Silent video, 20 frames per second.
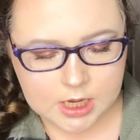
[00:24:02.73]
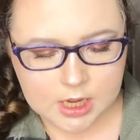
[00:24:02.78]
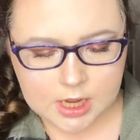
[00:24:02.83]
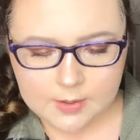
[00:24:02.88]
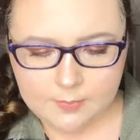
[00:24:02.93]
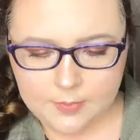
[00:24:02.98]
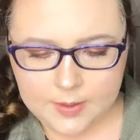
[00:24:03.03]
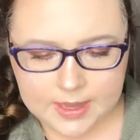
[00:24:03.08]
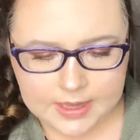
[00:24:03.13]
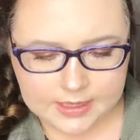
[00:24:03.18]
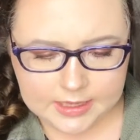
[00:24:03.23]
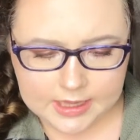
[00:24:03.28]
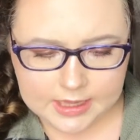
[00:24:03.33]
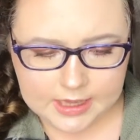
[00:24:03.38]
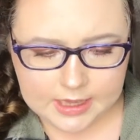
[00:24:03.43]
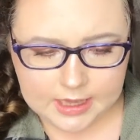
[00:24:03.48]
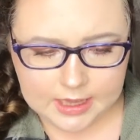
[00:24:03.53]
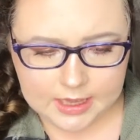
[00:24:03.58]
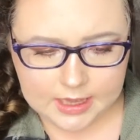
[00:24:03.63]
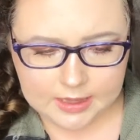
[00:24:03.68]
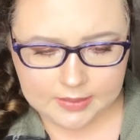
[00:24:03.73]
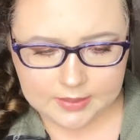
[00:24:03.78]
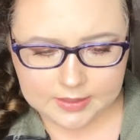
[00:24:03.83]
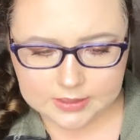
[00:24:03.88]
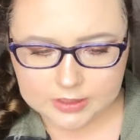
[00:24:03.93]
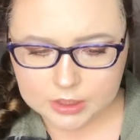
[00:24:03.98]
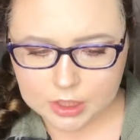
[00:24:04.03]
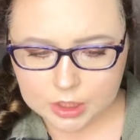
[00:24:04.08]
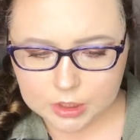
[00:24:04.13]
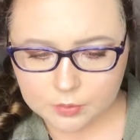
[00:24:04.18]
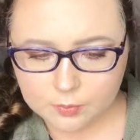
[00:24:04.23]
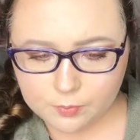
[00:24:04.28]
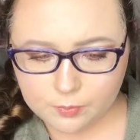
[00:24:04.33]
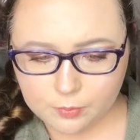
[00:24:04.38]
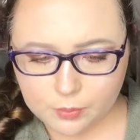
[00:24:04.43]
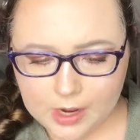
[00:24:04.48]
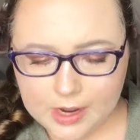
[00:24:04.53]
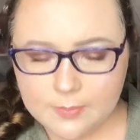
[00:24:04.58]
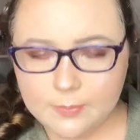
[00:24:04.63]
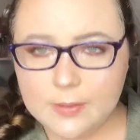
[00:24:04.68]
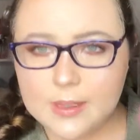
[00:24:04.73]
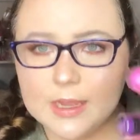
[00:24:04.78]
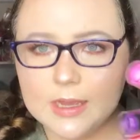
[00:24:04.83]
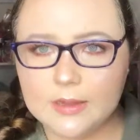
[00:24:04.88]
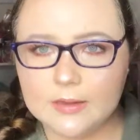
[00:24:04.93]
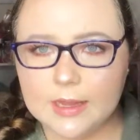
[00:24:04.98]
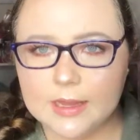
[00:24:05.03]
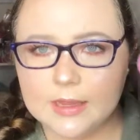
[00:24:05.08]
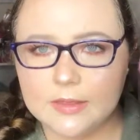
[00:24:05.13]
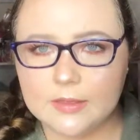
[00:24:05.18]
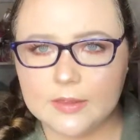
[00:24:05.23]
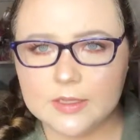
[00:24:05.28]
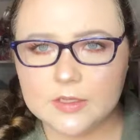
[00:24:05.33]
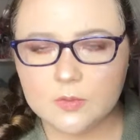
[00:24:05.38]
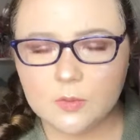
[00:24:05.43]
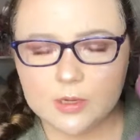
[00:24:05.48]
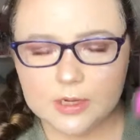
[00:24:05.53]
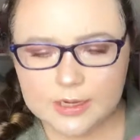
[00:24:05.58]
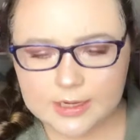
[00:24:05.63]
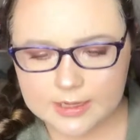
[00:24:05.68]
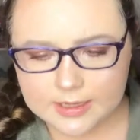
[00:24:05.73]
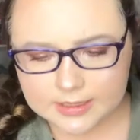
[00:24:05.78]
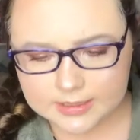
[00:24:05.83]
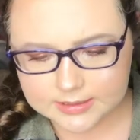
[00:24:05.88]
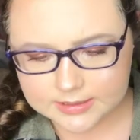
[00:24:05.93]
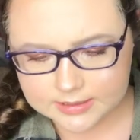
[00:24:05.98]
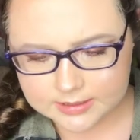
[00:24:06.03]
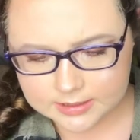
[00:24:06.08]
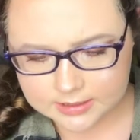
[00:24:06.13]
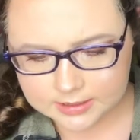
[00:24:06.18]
a pinky that's not bright pink like this one is.